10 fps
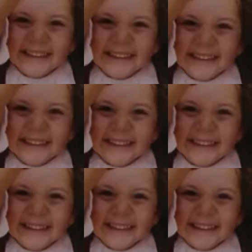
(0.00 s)

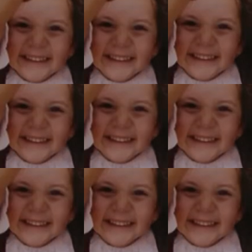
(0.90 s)

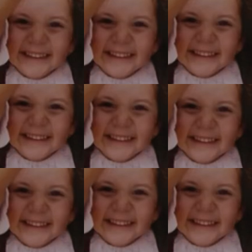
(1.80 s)

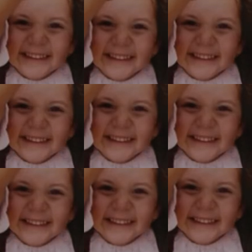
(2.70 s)

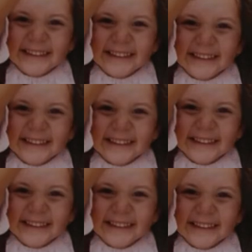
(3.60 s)

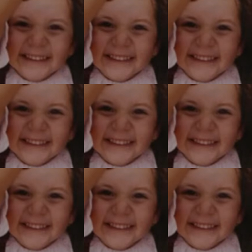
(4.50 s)

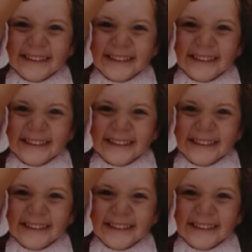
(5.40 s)
No words are spoken by the person on screen.